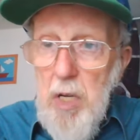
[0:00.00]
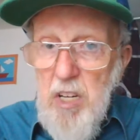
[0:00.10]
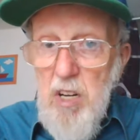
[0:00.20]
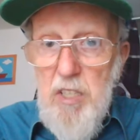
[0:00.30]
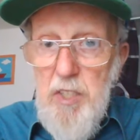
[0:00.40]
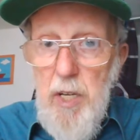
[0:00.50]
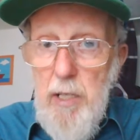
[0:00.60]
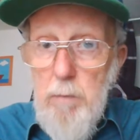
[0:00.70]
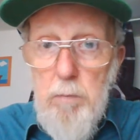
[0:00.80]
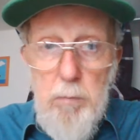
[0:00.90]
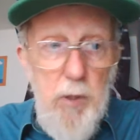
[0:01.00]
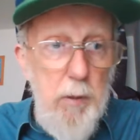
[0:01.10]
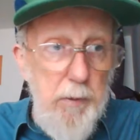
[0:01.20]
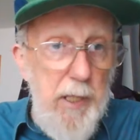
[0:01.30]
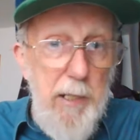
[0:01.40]
and I say,
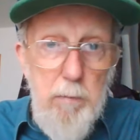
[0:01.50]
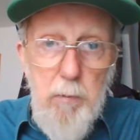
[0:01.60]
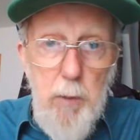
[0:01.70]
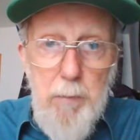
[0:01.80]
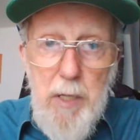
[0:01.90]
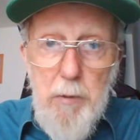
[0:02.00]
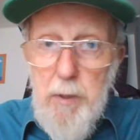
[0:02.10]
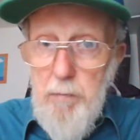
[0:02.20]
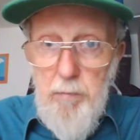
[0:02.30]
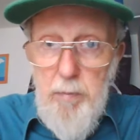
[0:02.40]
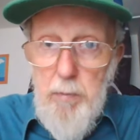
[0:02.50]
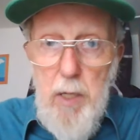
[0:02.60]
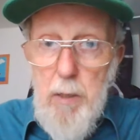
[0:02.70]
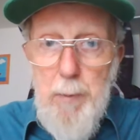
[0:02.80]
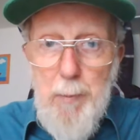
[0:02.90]
well, yeah, look, male,
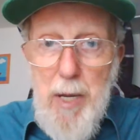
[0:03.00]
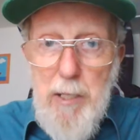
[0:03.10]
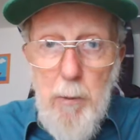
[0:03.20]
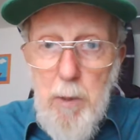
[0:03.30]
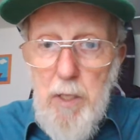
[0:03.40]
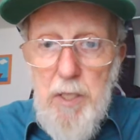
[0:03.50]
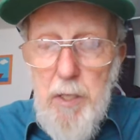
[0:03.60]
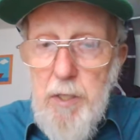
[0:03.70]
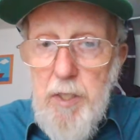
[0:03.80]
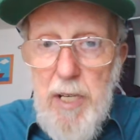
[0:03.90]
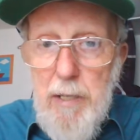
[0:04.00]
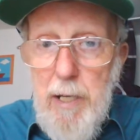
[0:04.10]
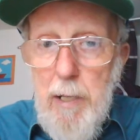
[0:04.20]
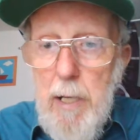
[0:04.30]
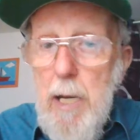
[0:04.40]
I'm a male, I can understand
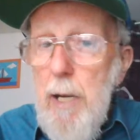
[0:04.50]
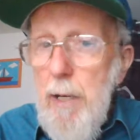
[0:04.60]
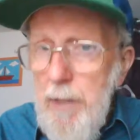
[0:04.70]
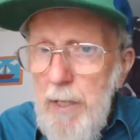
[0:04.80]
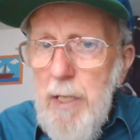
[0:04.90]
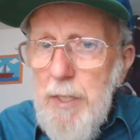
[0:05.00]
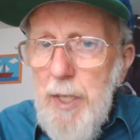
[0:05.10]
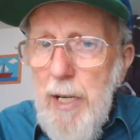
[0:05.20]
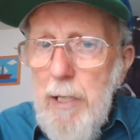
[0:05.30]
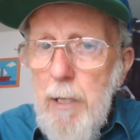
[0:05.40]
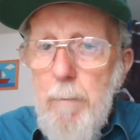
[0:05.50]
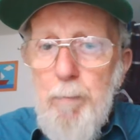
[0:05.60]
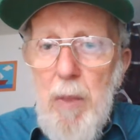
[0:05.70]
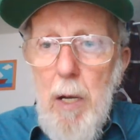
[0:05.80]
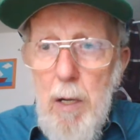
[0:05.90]
that. And then they say,
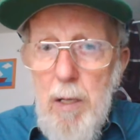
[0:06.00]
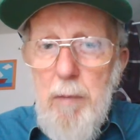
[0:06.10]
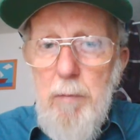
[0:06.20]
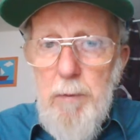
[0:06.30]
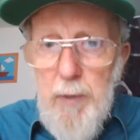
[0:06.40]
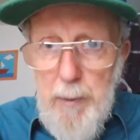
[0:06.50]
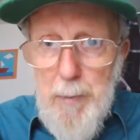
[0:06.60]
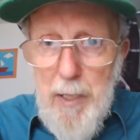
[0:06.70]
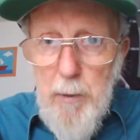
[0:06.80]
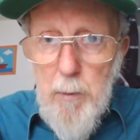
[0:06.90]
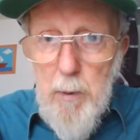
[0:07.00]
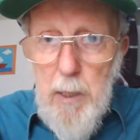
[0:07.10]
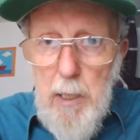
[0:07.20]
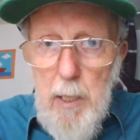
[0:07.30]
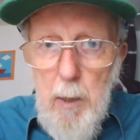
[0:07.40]
I'm female,
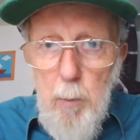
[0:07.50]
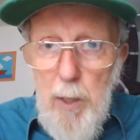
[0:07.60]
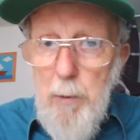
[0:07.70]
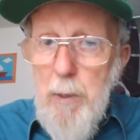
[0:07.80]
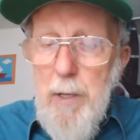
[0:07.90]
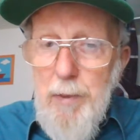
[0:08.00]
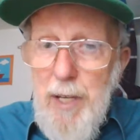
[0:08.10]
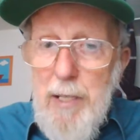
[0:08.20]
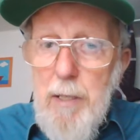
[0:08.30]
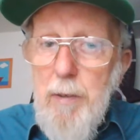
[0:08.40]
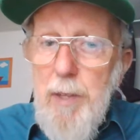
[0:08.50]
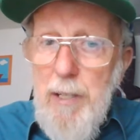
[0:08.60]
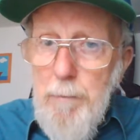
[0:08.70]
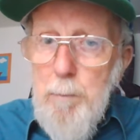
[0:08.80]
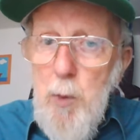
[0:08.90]
well, then
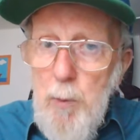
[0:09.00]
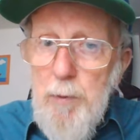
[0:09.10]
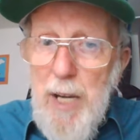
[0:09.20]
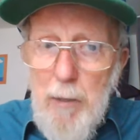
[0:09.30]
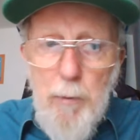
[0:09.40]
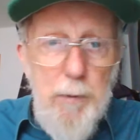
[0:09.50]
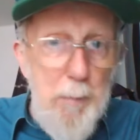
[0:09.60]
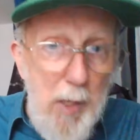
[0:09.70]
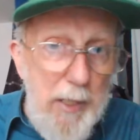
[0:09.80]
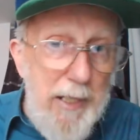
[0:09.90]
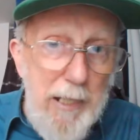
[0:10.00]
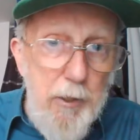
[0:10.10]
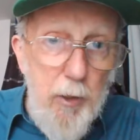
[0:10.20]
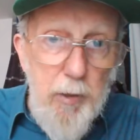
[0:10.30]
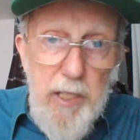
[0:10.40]
they've moved out of my
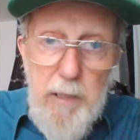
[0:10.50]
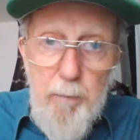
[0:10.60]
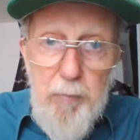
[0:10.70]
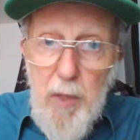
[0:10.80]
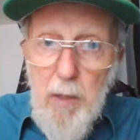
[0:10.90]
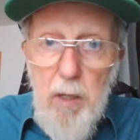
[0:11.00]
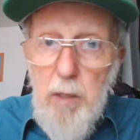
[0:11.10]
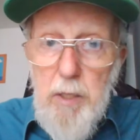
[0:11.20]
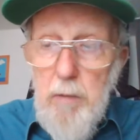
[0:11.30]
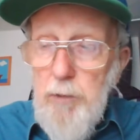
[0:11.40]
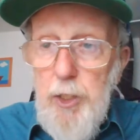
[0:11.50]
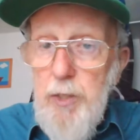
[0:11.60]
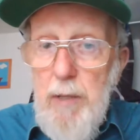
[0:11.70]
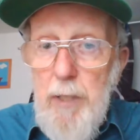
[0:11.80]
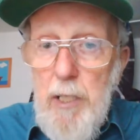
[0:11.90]
category. I
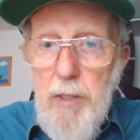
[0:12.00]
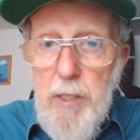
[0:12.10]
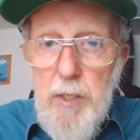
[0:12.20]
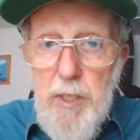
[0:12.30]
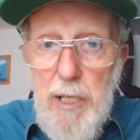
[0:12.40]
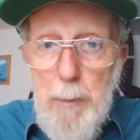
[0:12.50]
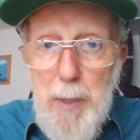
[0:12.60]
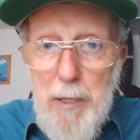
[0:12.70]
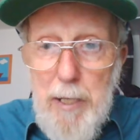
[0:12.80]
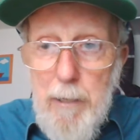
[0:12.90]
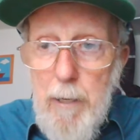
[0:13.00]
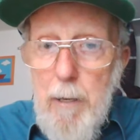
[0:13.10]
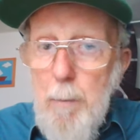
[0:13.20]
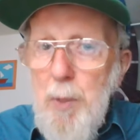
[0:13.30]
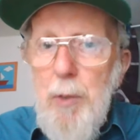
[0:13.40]
shouldn't have anything to say about it.
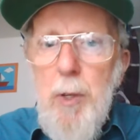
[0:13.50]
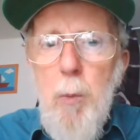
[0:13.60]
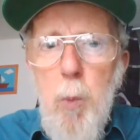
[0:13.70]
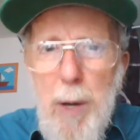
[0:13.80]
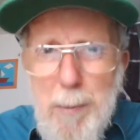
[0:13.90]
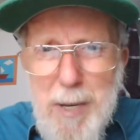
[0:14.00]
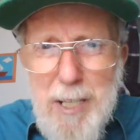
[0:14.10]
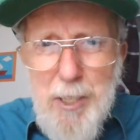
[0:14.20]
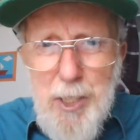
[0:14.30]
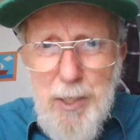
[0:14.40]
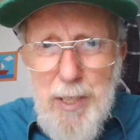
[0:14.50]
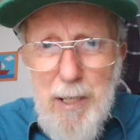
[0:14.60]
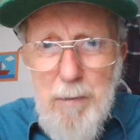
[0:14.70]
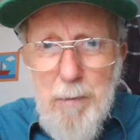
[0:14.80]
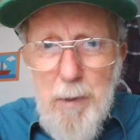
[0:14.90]
But the women should
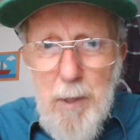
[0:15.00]
have.